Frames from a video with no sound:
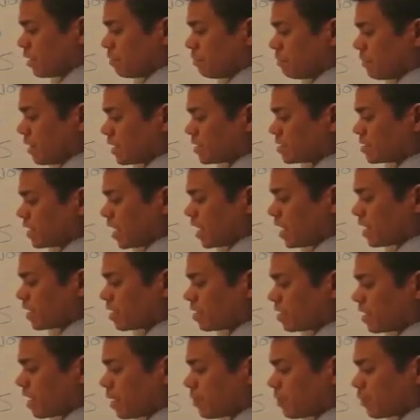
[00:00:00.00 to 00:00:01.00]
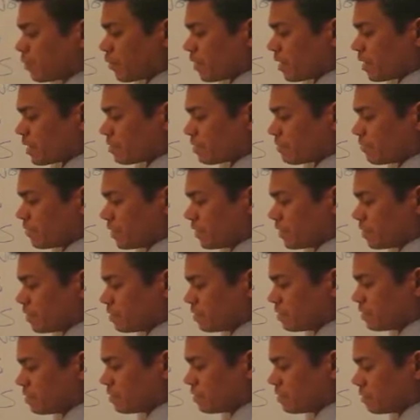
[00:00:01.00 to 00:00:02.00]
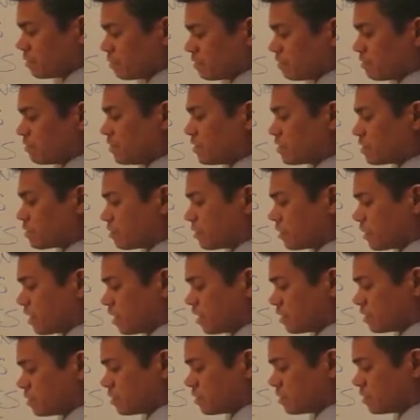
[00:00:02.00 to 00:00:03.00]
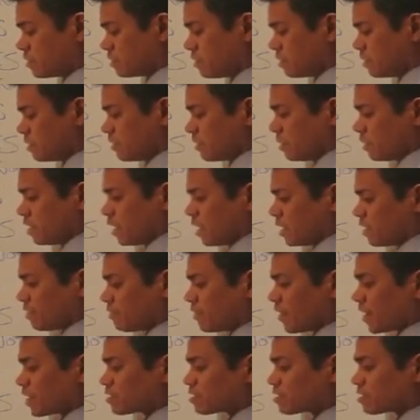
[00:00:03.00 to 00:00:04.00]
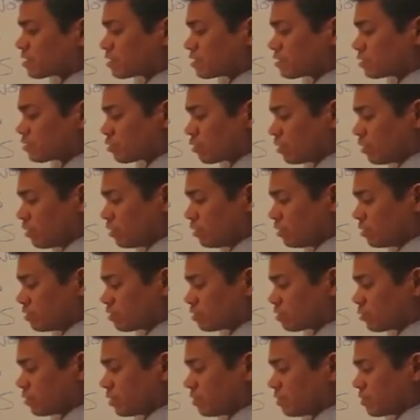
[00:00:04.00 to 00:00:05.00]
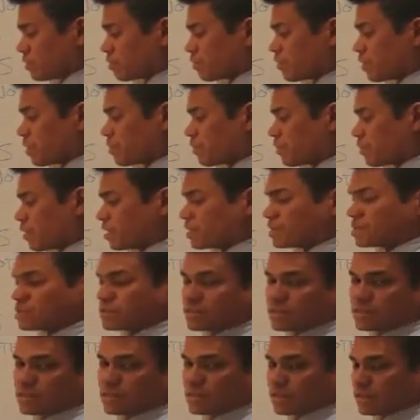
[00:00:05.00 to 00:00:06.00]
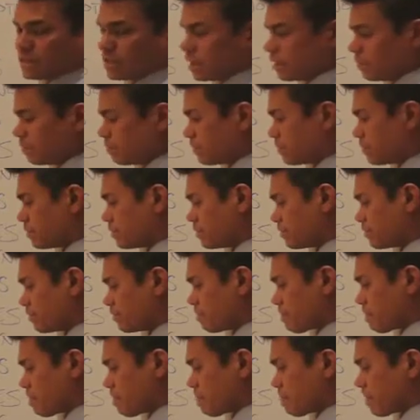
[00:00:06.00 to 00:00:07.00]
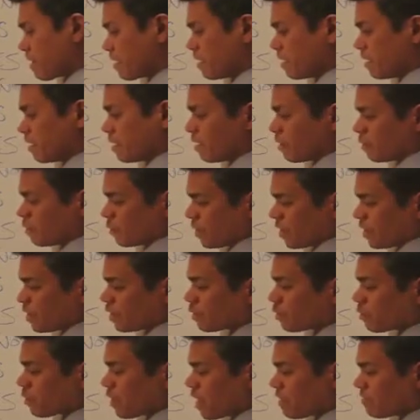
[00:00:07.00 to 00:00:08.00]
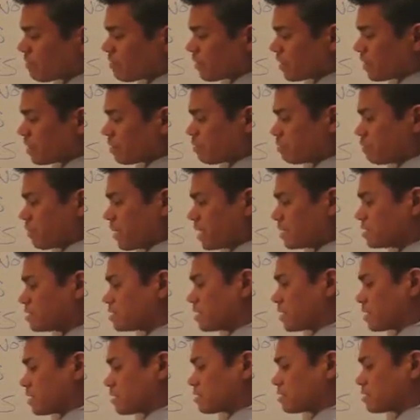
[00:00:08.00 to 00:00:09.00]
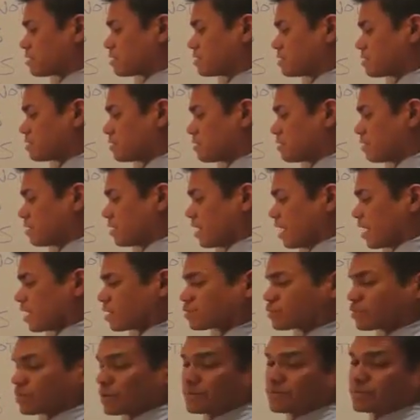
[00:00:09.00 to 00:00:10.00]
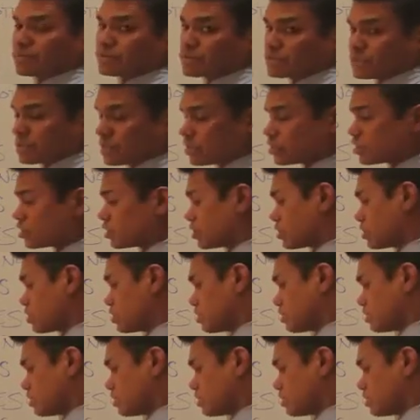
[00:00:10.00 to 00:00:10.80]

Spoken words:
maintaining the operating field with visual aids, infection control, treatment preparation and cleanup, radiographic basics, the x-ray procedure.